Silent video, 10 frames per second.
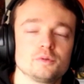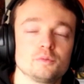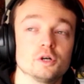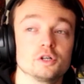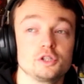
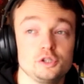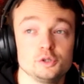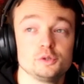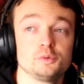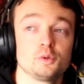
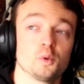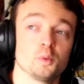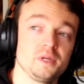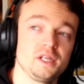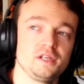or
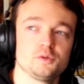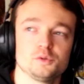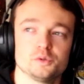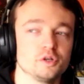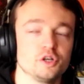me
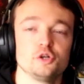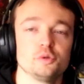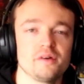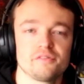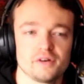or
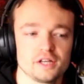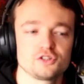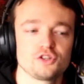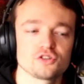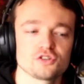whoever
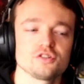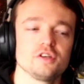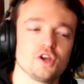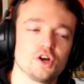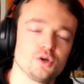doesn't
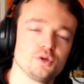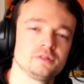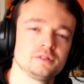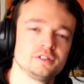know